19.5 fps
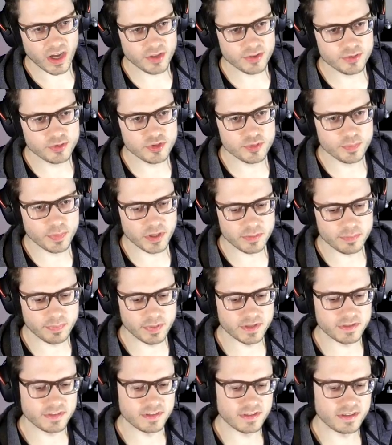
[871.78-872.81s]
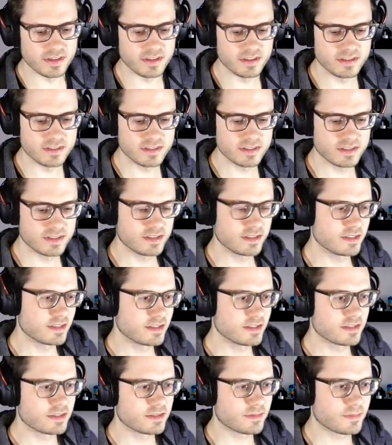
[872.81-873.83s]
Hard to spot, but... Uh,
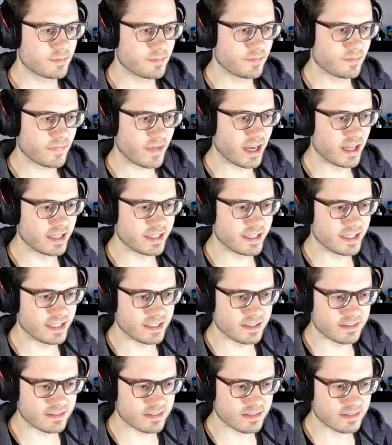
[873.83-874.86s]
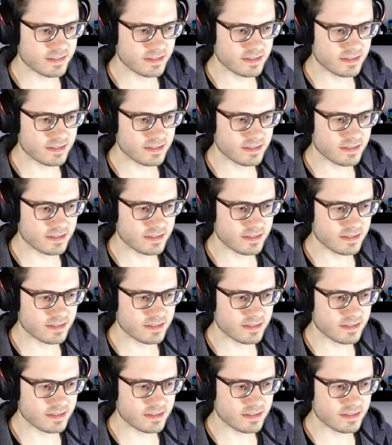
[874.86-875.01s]
I'll get it.